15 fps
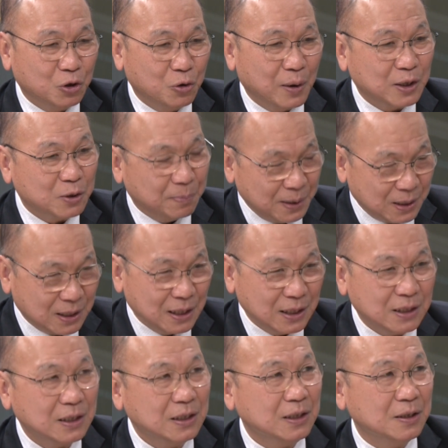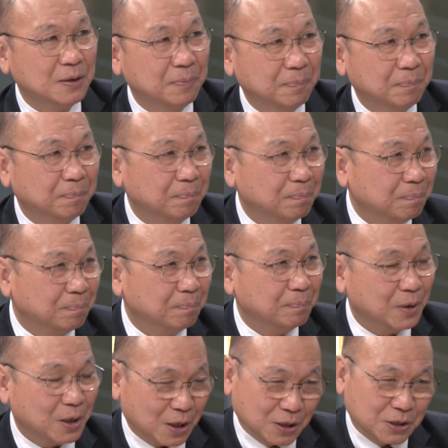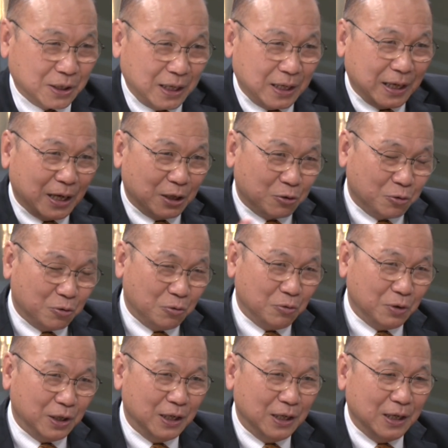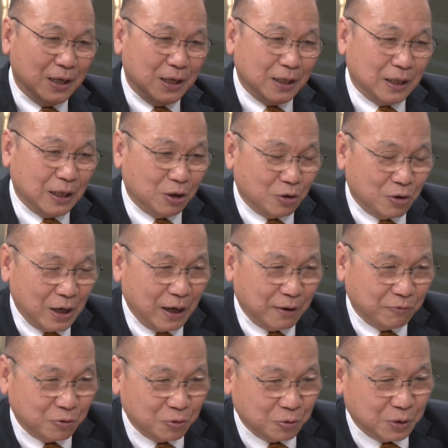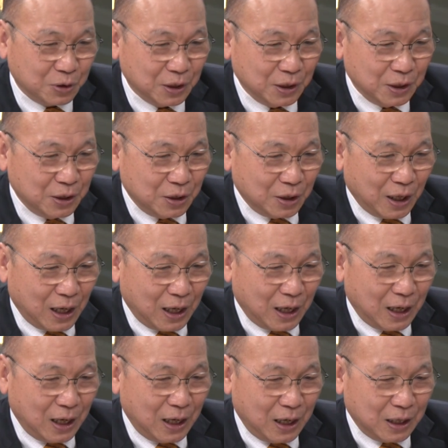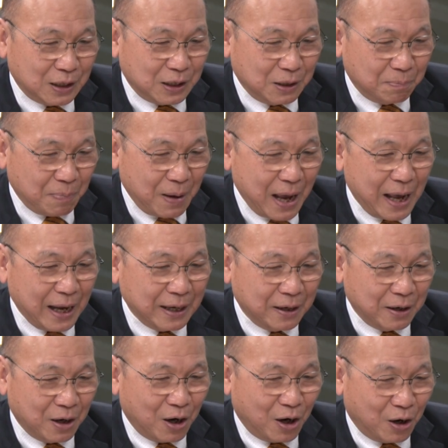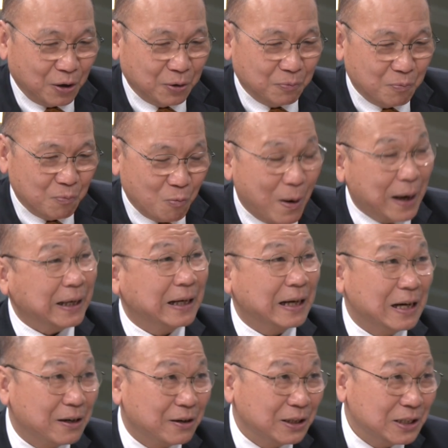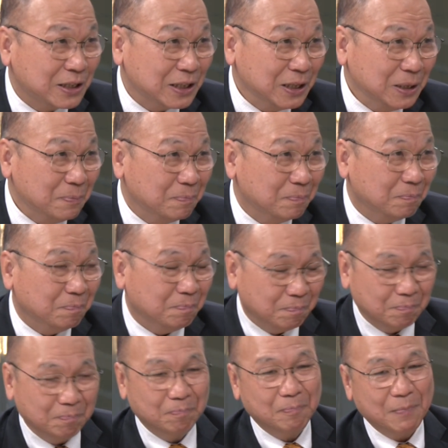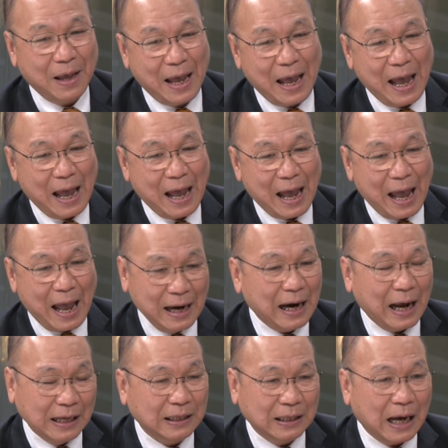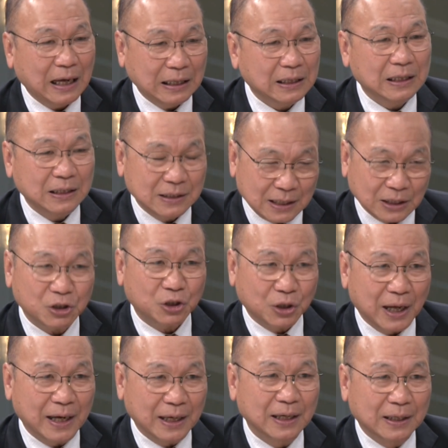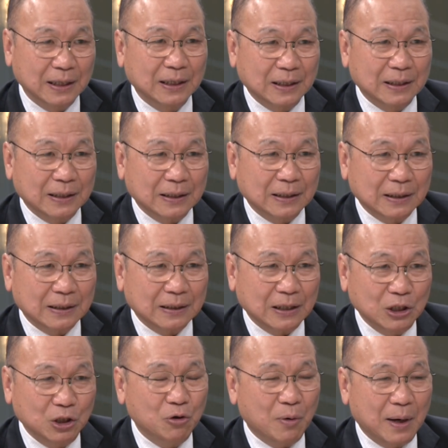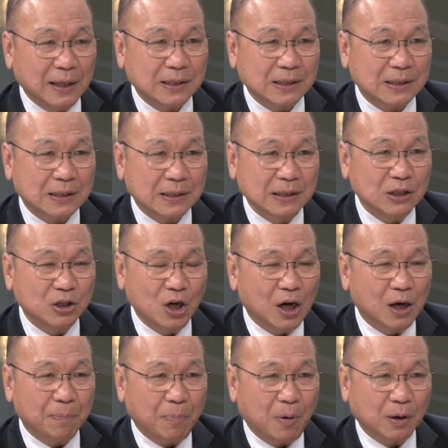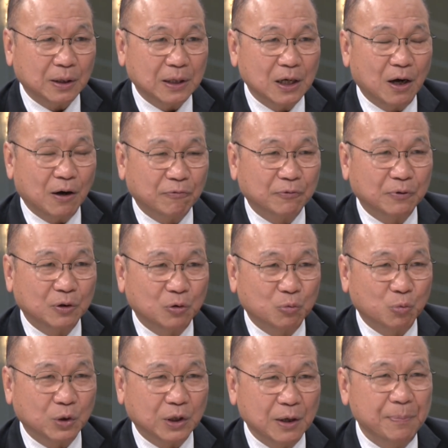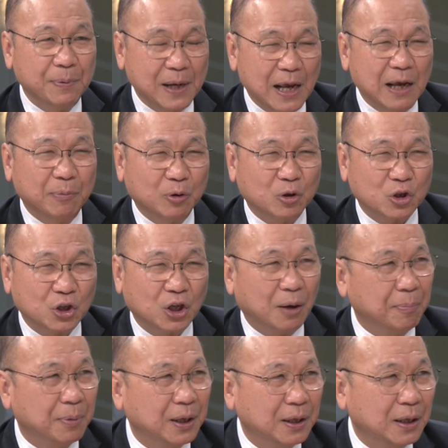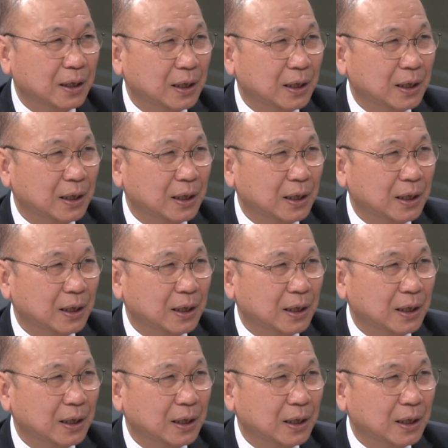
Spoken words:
U.S. businesses, because then they don't have to depend on one currency. And I think such that the U.S. is not a thing of would they be able to stop it.